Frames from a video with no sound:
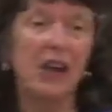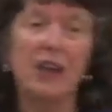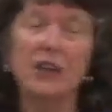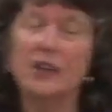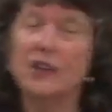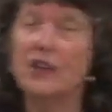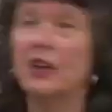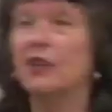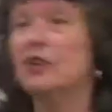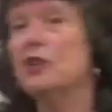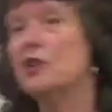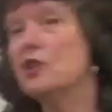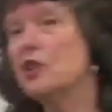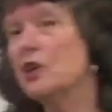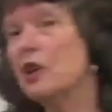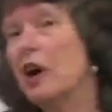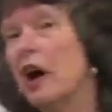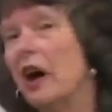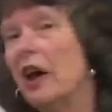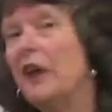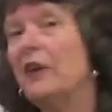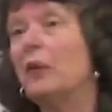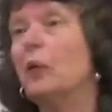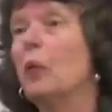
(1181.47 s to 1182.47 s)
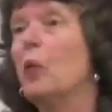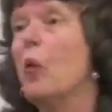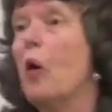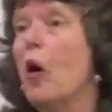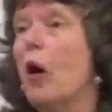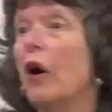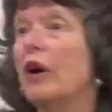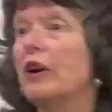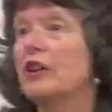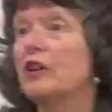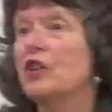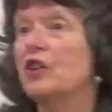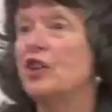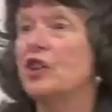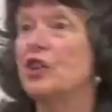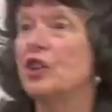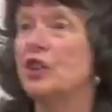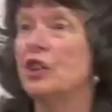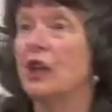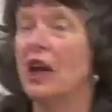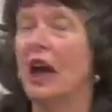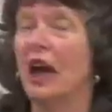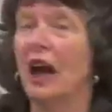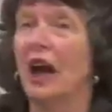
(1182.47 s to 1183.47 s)
So to try to
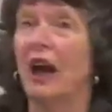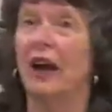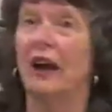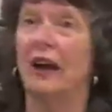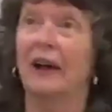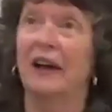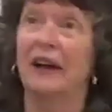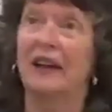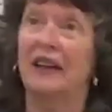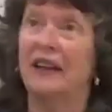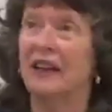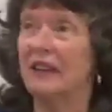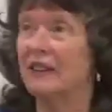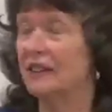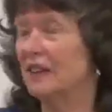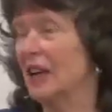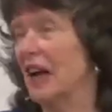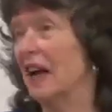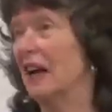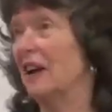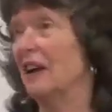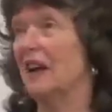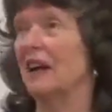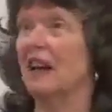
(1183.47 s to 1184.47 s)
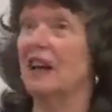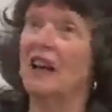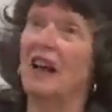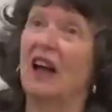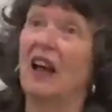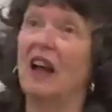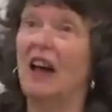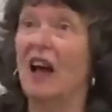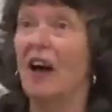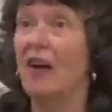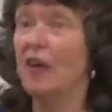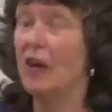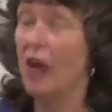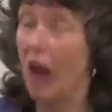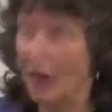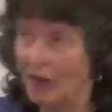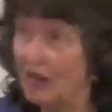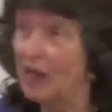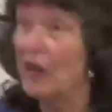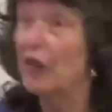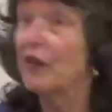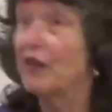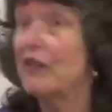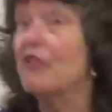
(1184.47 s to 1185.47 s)
watch a
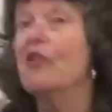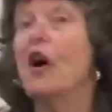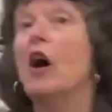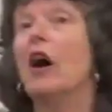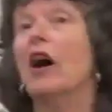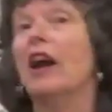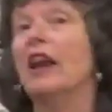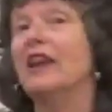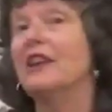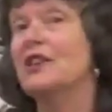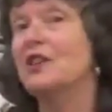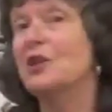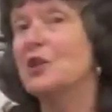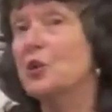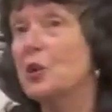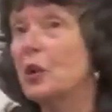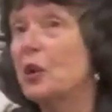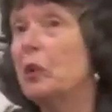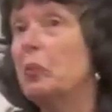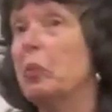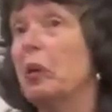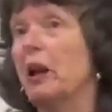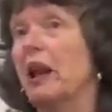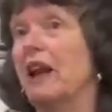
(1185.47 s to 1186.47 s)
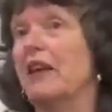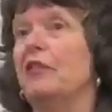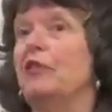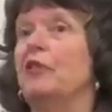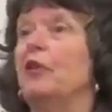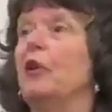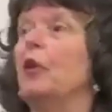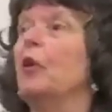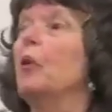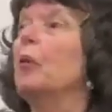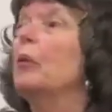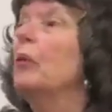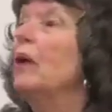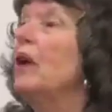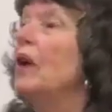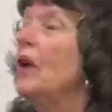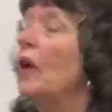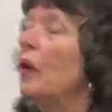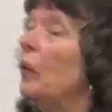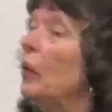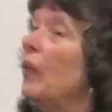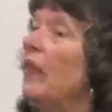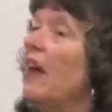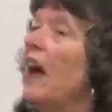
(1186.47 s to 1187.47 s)
very fine swordplay film
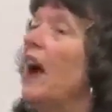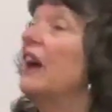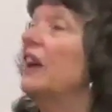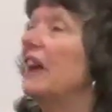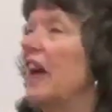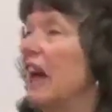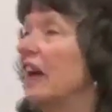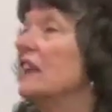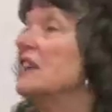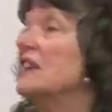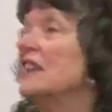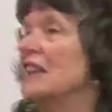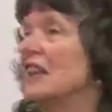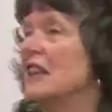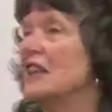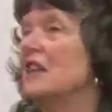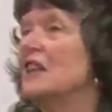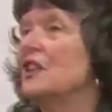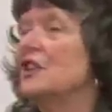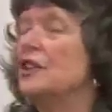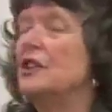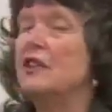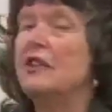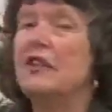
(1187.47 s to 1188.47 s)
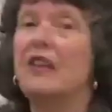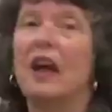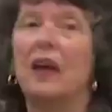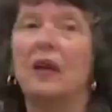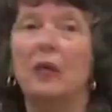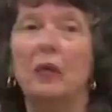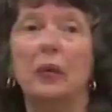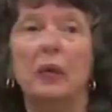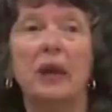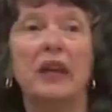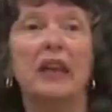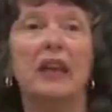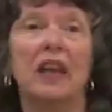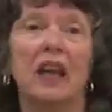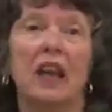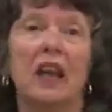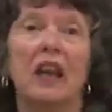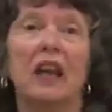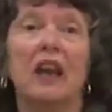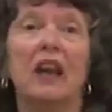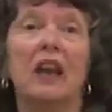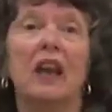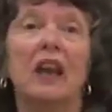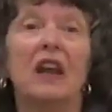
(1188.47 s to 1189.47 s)
without access to that
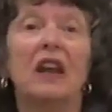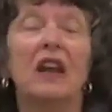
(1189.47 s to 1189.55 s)
written